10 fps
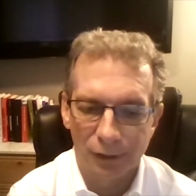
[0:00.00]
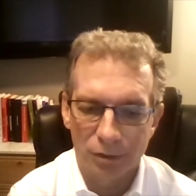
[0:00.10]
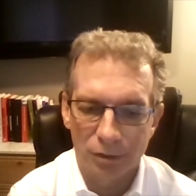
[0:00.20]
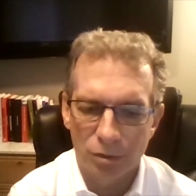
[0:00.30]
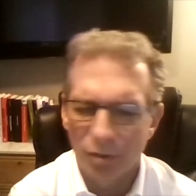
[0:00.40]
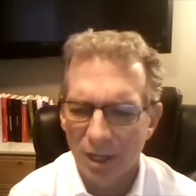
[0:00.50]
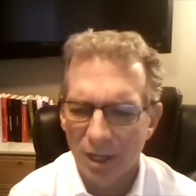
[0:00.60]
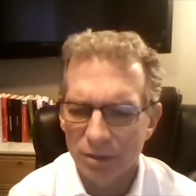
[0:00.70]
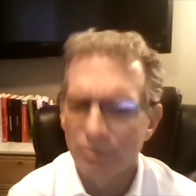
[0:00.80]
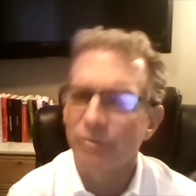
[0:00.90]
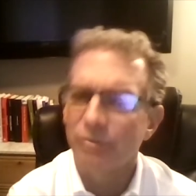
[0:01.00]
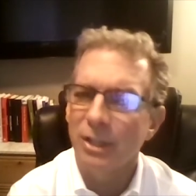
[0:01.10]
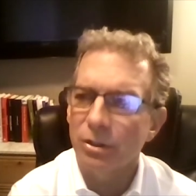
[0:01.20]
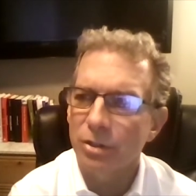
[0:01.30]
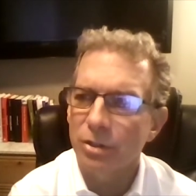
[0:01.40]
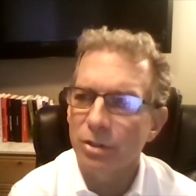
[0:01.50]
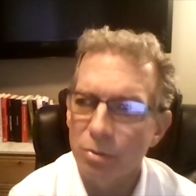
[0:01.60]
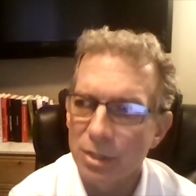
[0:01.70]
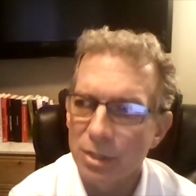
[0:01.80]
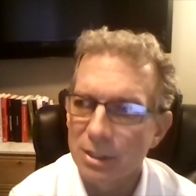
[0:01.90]
2015 or so,
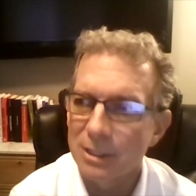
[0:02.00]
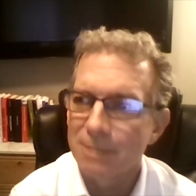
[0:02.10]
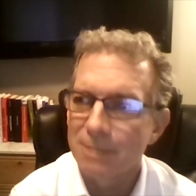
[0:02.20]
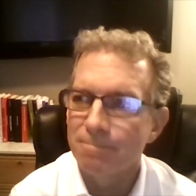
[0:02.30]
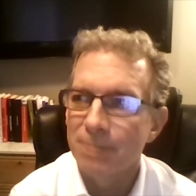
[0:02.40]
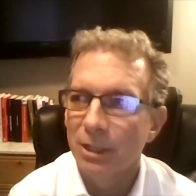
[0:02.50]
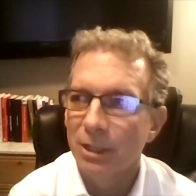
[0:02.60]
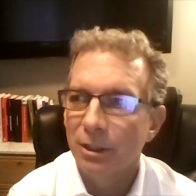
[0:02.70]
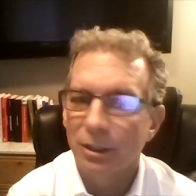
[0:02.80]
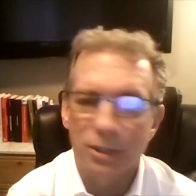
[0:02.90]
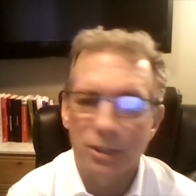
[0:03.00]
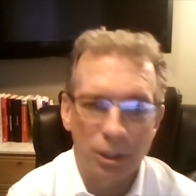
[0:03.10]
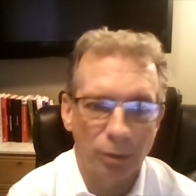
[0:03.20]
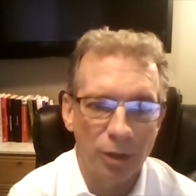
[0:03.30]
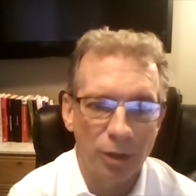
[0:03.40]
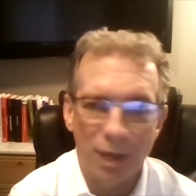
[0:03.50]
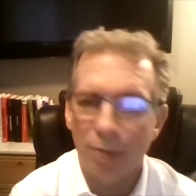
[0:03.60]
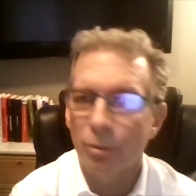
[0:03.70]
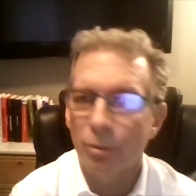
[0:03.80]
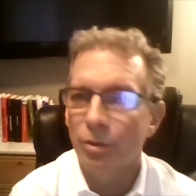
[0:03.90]
and continue to run
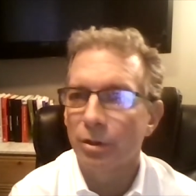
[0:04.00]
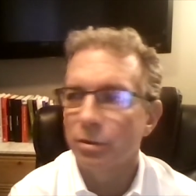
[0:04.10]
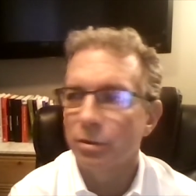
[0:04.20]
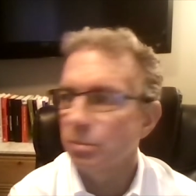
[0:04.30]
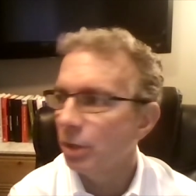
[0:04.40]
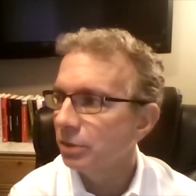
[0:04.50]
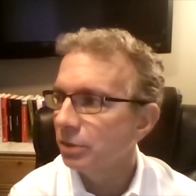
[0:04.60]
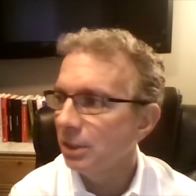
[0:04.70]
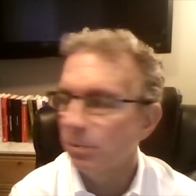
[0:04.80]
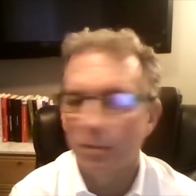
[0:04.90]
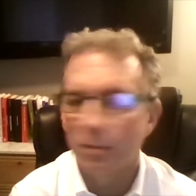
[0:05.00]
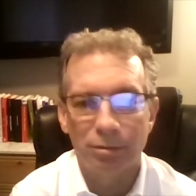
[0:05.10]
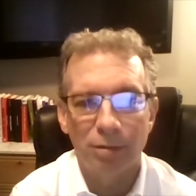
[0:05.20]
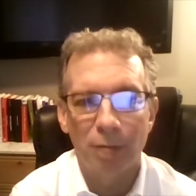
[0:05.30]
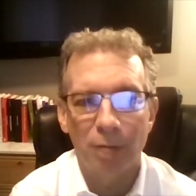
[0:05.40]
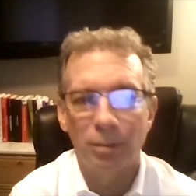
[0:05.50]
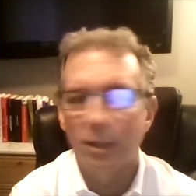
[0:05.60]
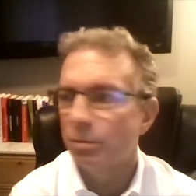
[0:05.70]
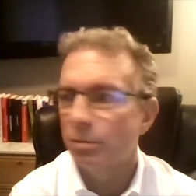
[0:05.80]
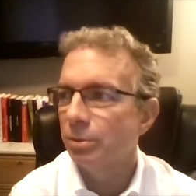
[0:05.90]
that with a small team of
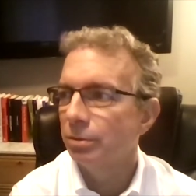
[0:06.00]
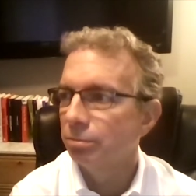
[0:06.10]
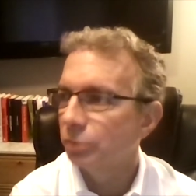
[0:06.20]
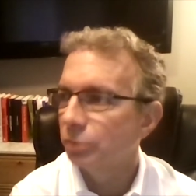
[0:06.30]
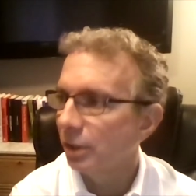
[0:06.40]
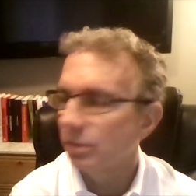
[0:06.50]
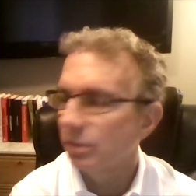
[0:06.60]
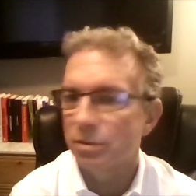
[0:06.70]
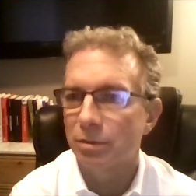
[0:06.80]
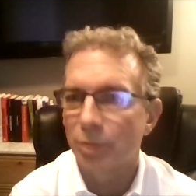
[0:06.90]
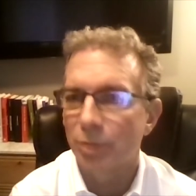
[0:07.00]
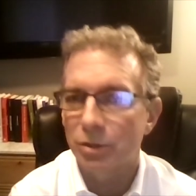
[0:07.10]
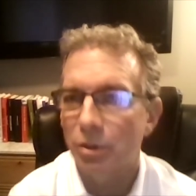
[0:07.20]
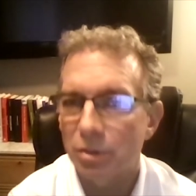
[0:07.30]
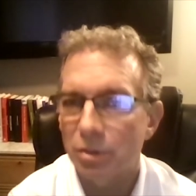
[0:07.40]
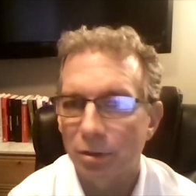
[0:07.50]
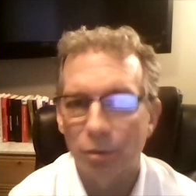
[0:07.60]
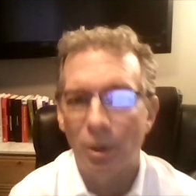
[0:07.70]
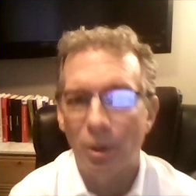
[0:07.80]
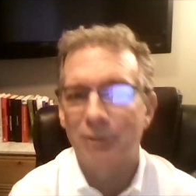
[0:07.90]
unbelievable traders and researchers, a little
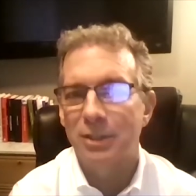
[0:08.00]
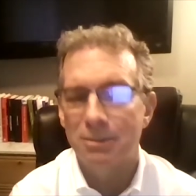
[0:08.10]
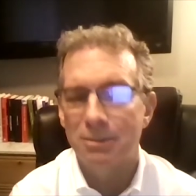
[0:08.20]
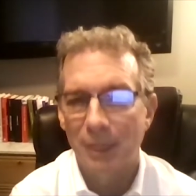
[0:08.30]
quant team.